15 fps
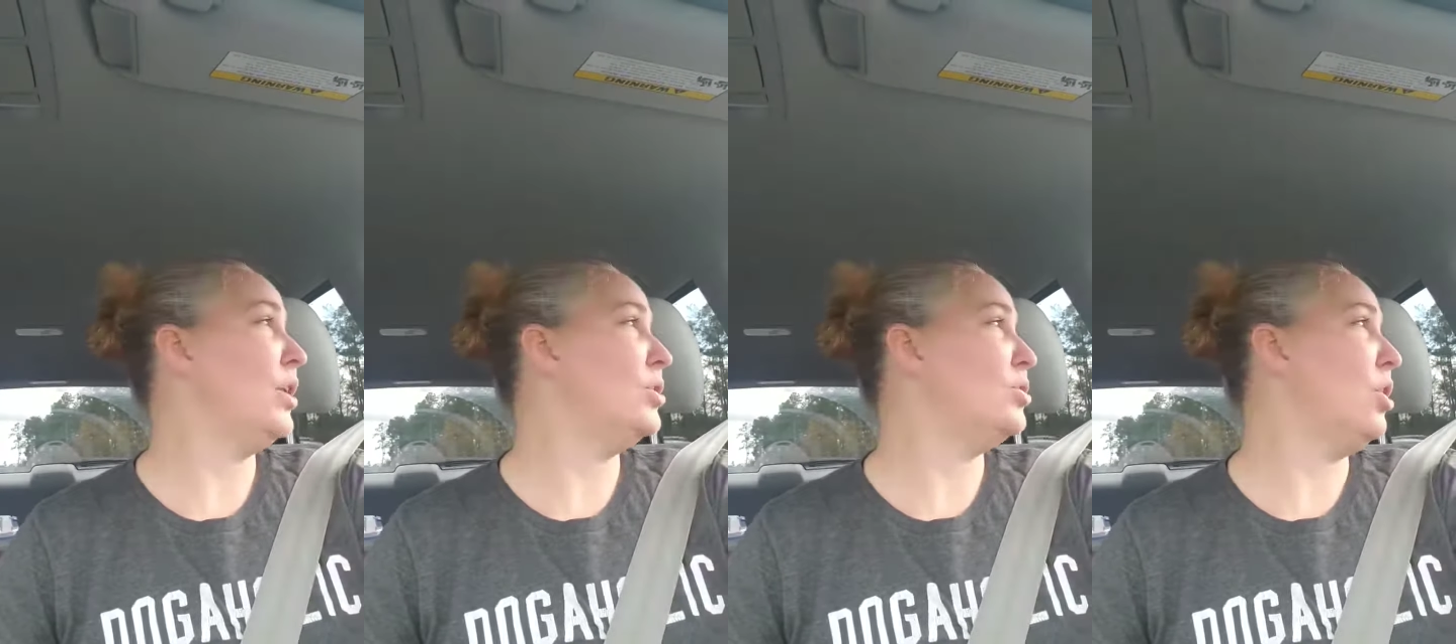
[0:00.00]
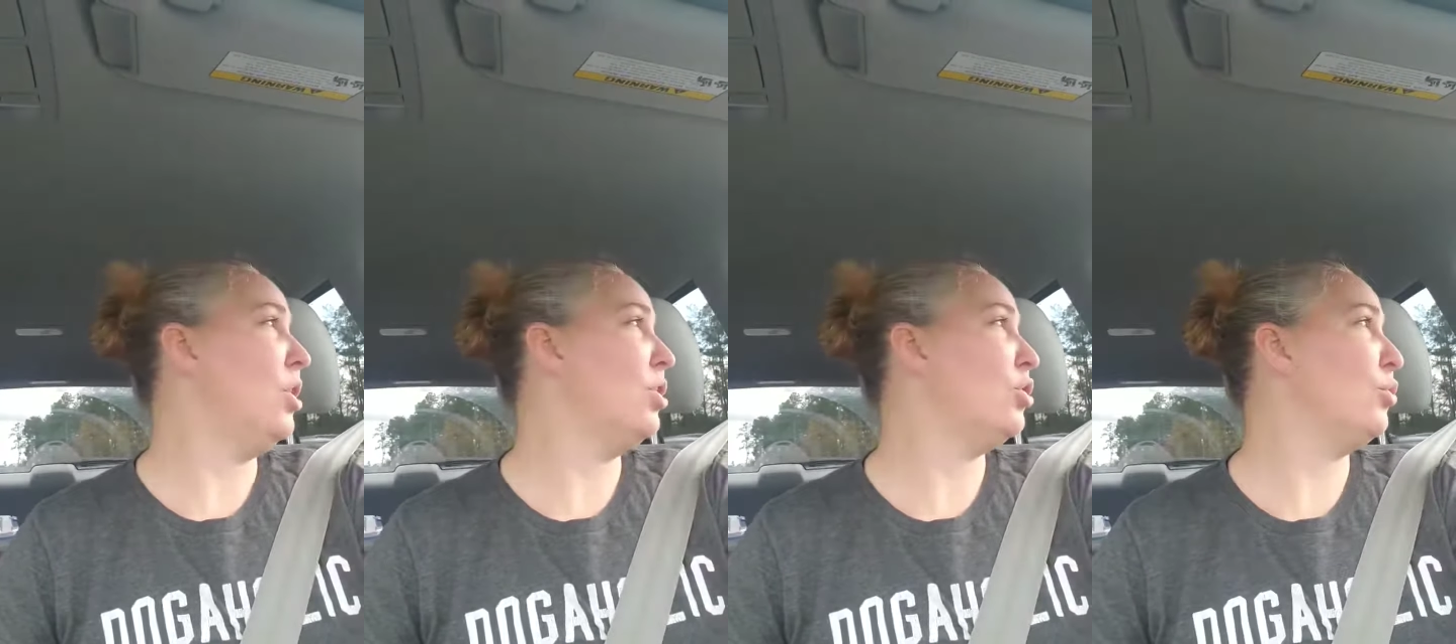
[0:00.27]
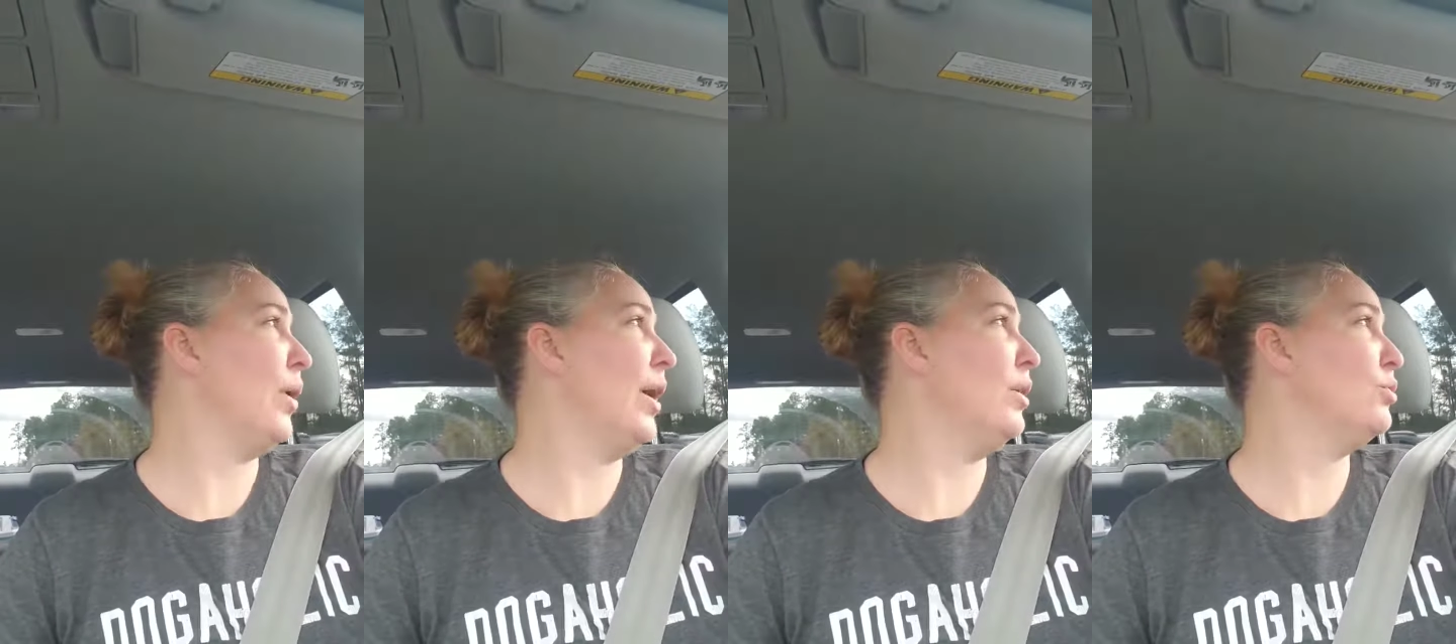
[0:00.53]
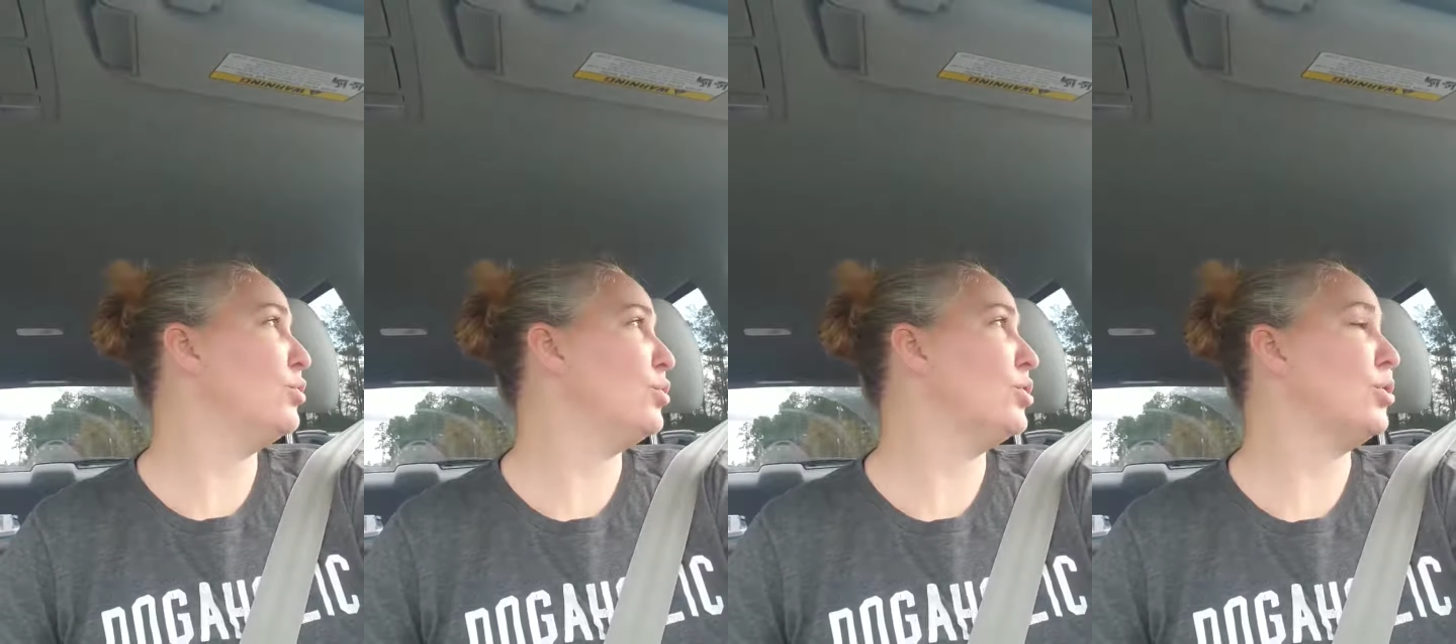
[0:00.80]
when a dog
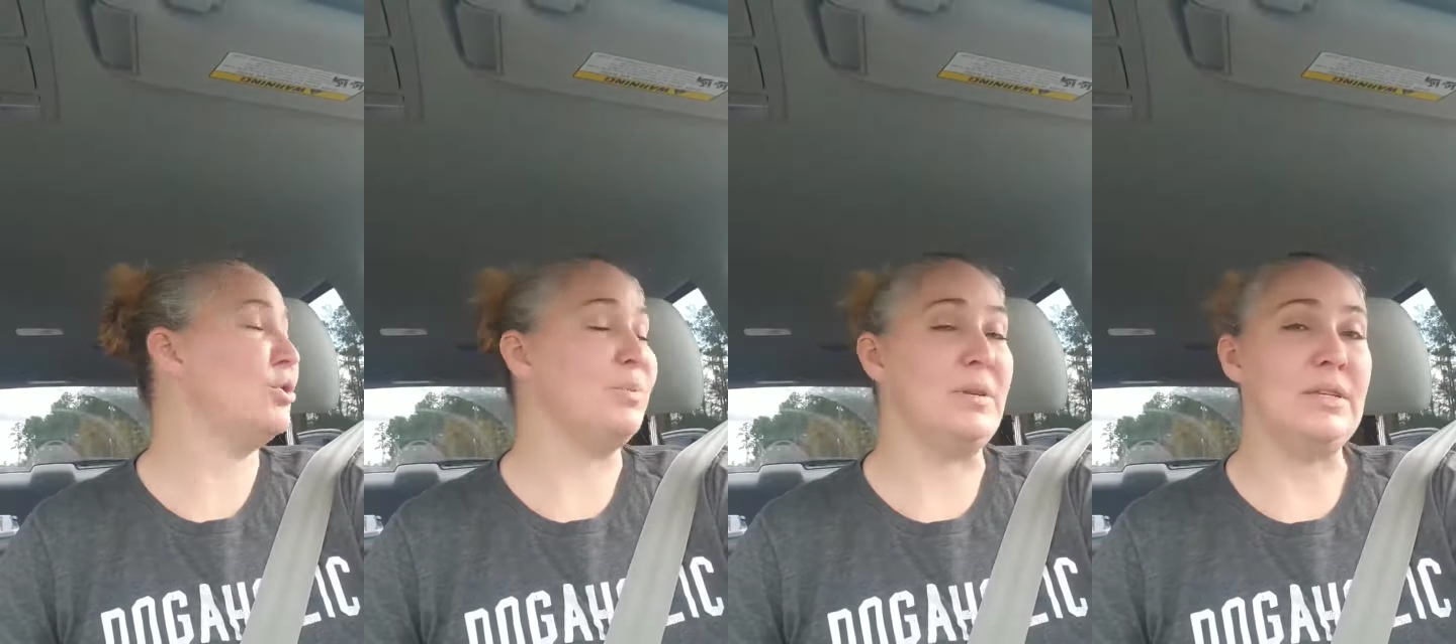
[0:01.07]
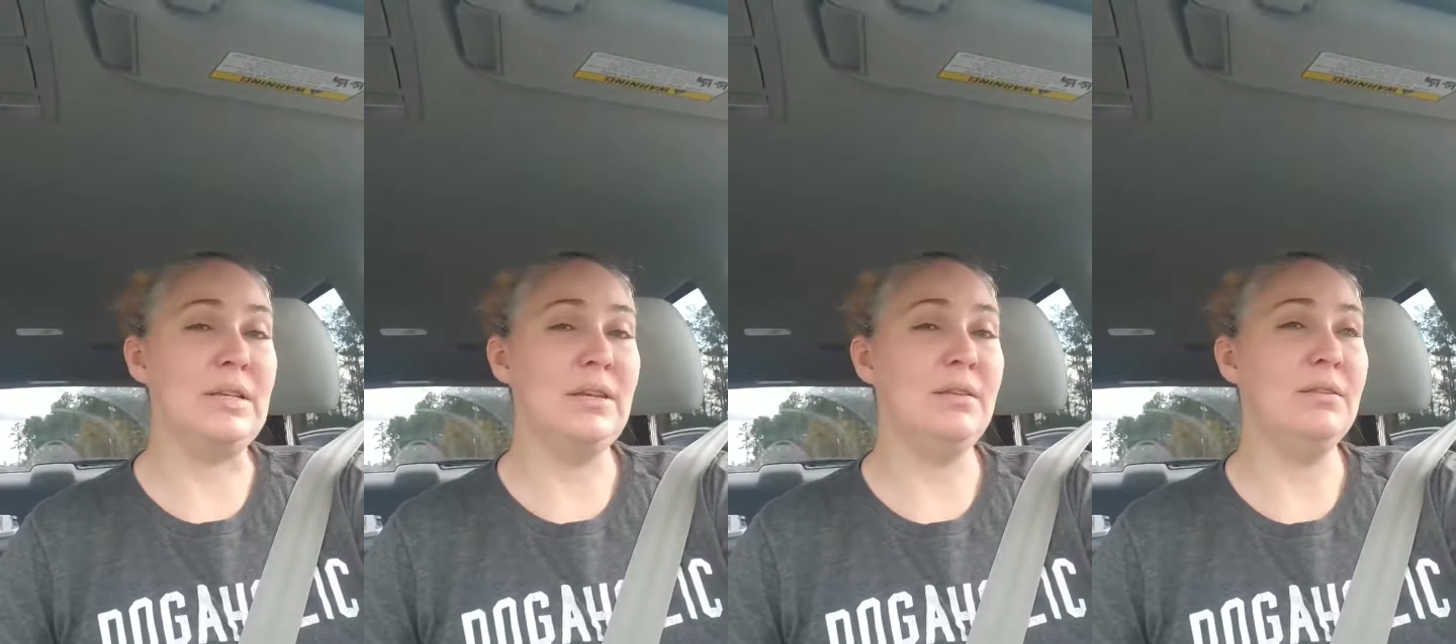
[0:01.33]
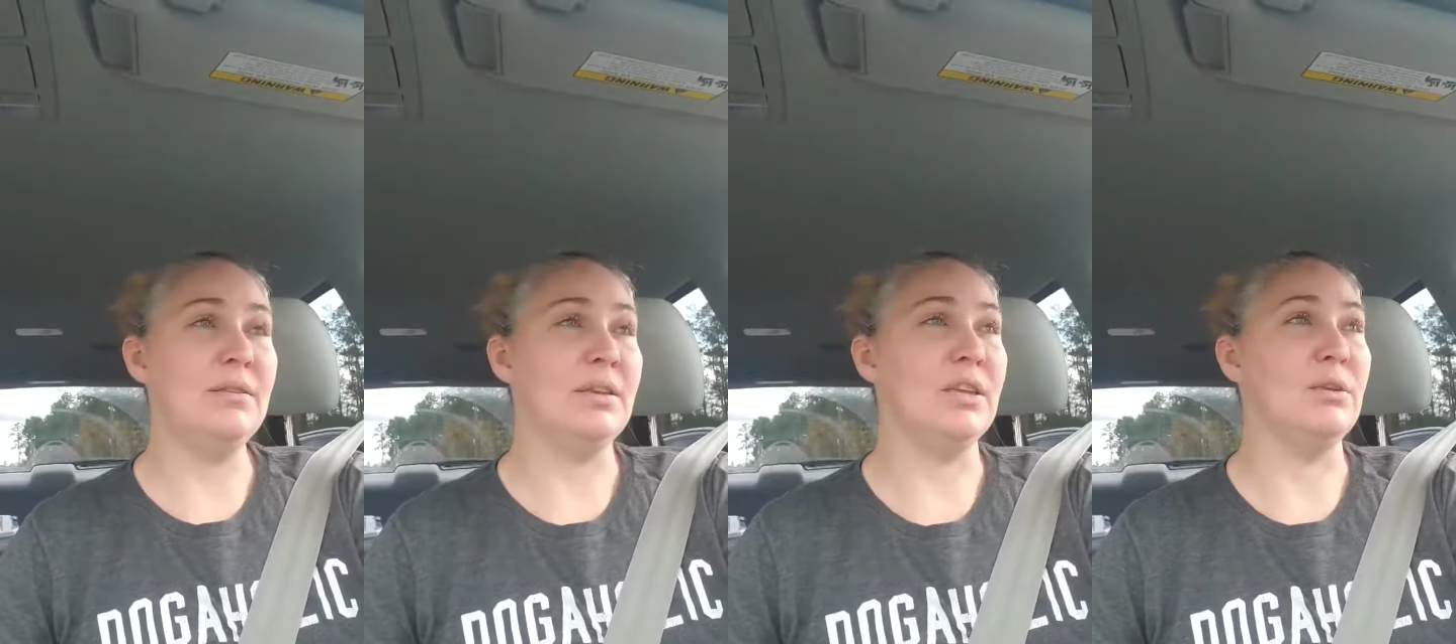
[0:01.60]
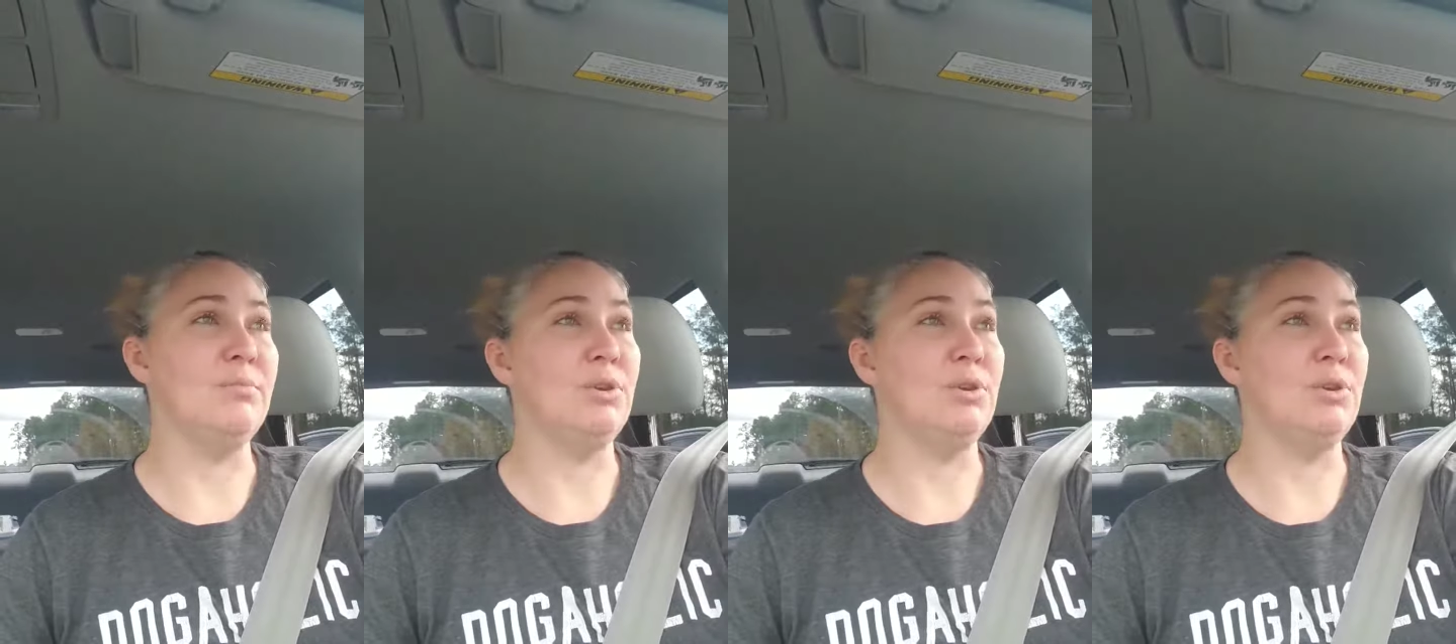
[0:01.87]
growls or shows me teeth and